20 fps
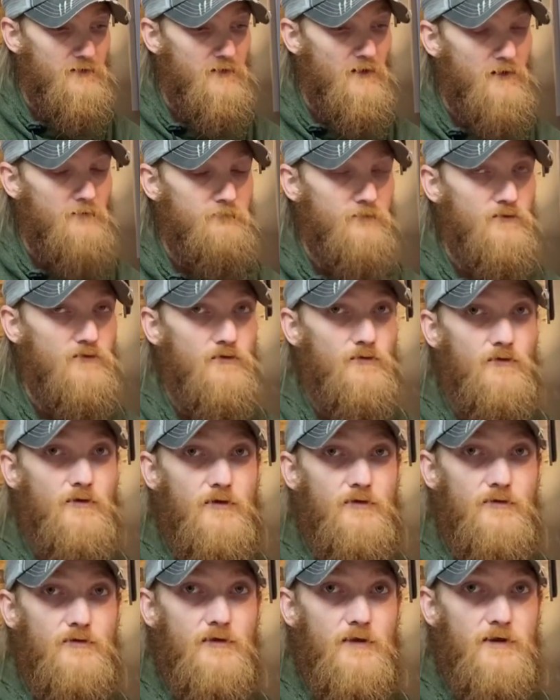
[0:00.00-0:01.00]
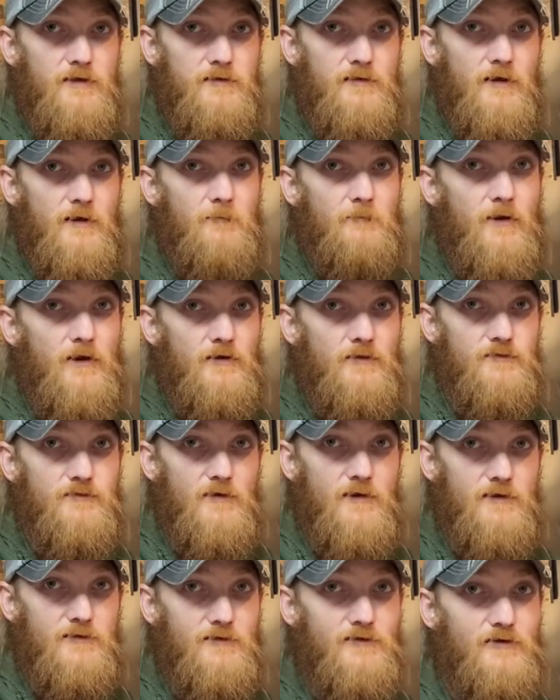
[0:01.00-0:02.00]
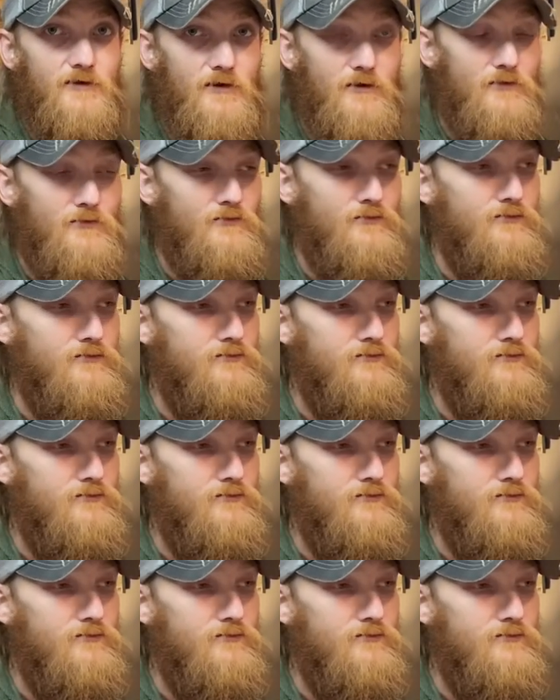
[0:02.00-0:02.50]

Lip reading: that for 289 miles, I could go